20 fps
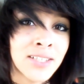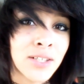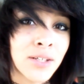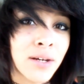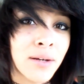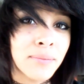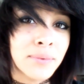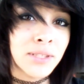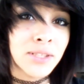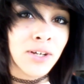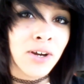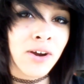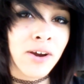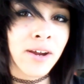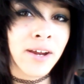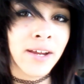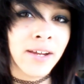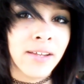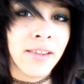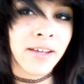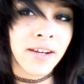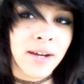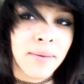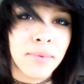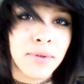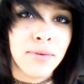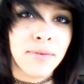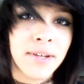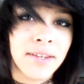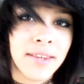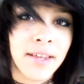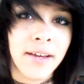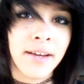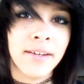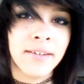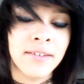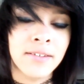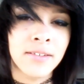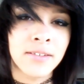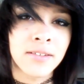So I'm sorry that I'm doing
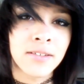that.